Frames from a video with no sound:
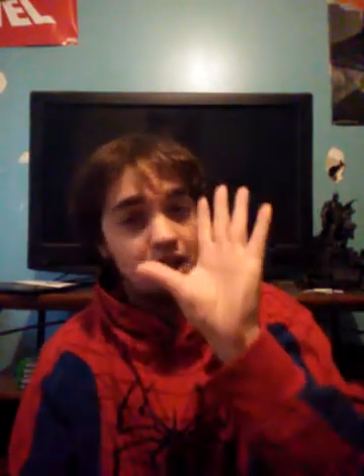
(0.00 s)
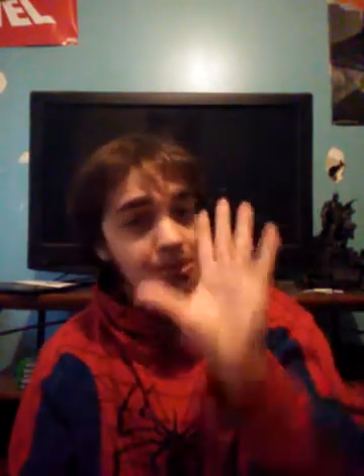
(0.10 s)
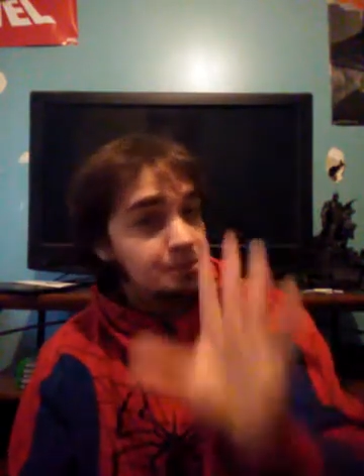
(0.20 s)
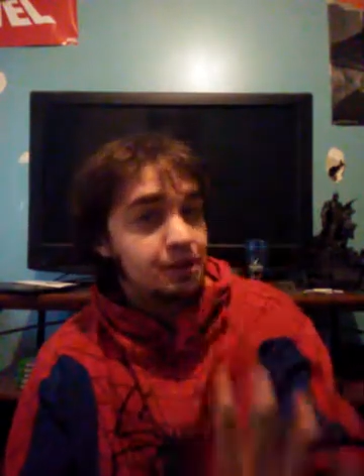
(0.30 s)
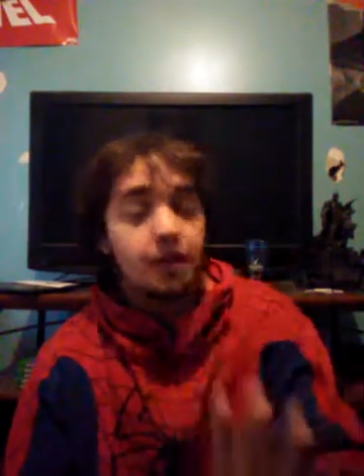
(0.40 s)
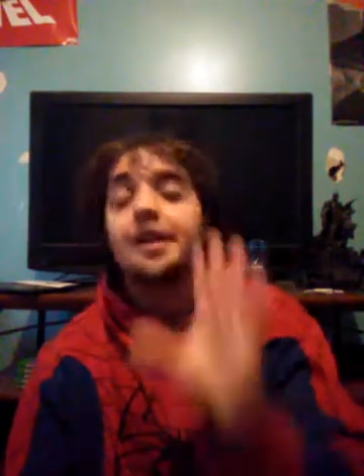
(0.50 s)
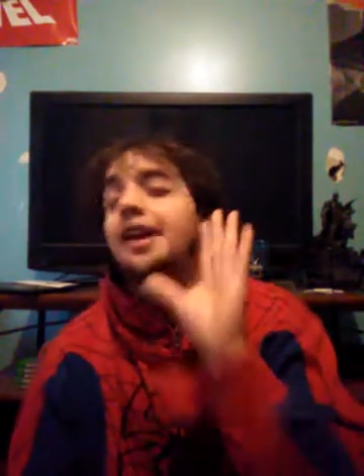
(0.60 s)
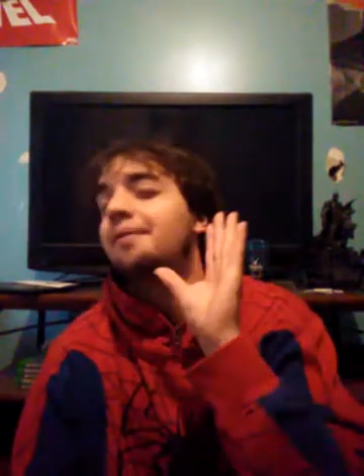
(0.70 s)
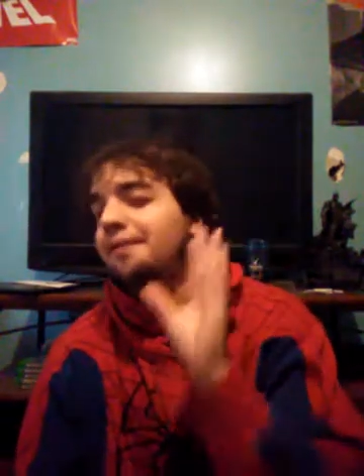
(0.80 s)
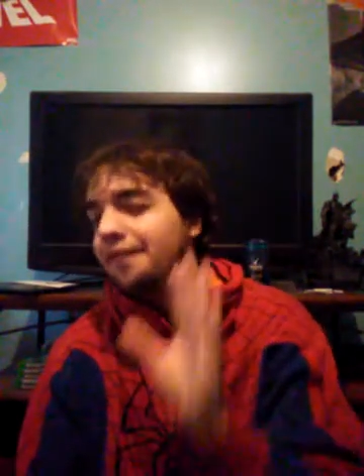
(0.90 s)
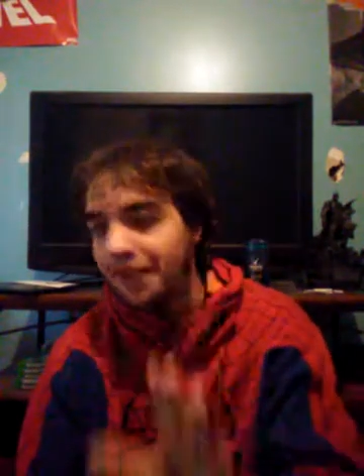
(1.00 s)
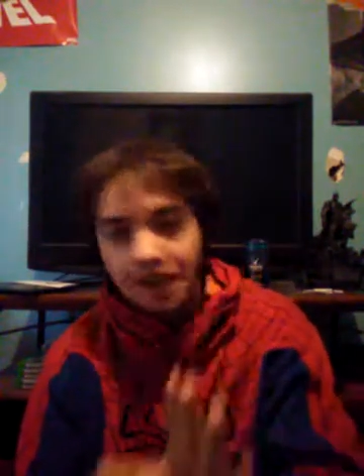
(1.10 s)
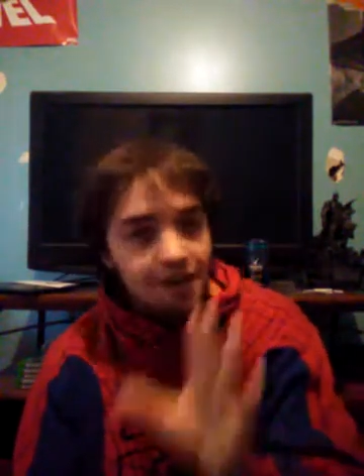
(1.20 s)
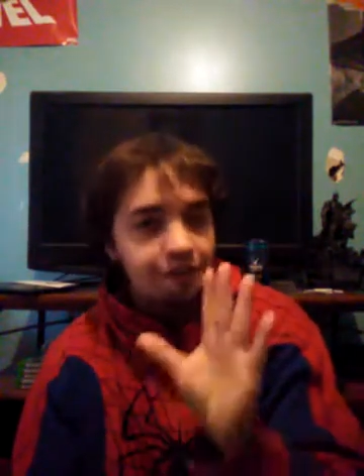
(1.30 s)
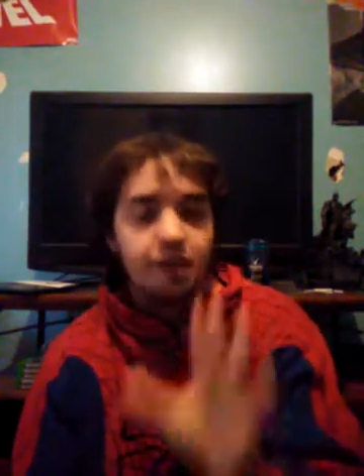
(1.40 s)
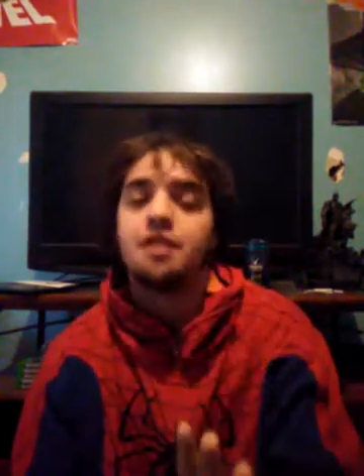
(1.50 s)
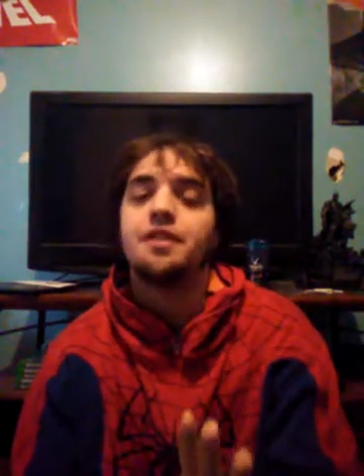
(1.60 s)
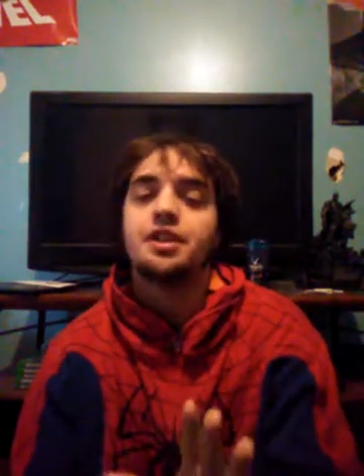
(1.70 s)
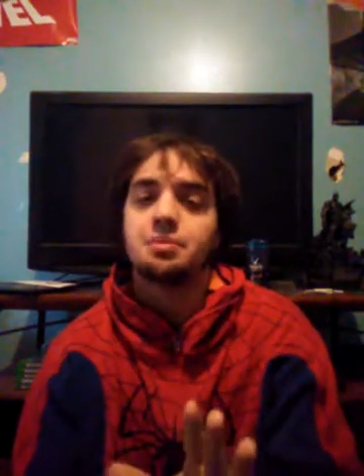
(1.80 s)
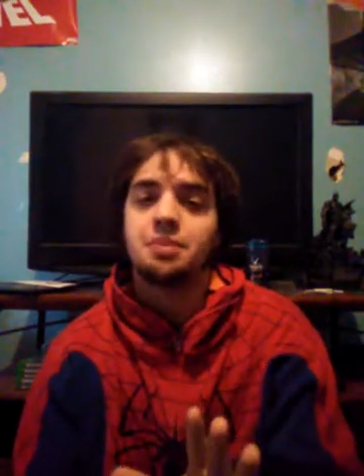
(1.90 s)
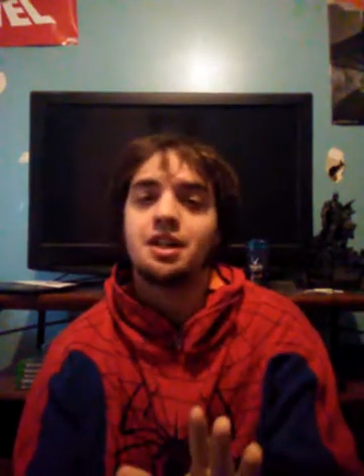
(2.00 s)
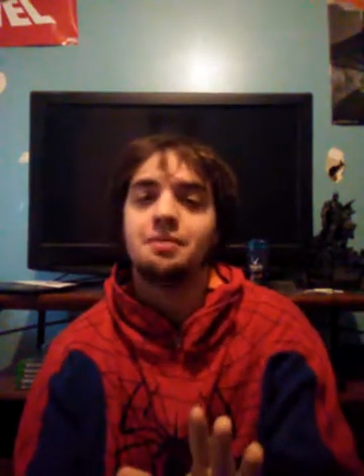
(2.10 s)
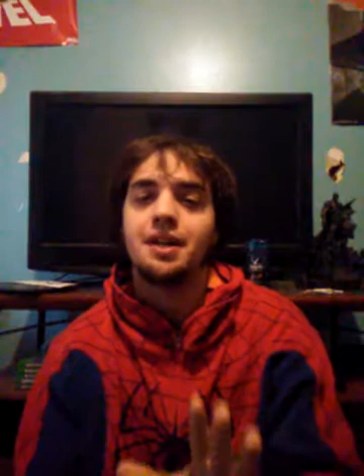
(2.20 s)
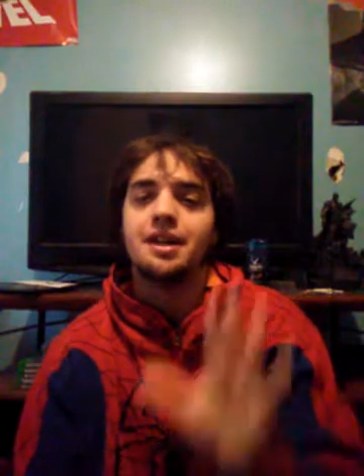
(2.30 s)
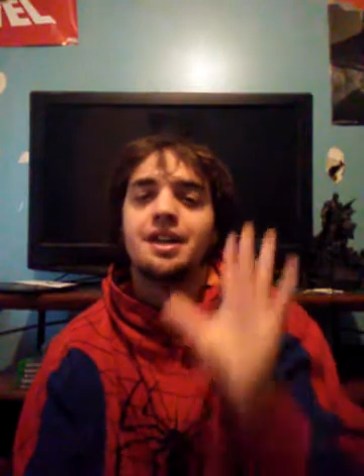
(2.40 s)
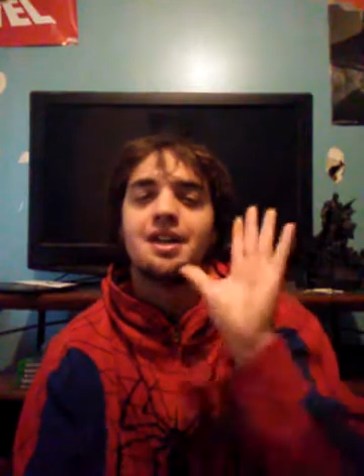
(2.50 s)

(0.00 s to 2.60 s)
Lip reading: I'm sorry. I'm not a fan of your Spider-Man.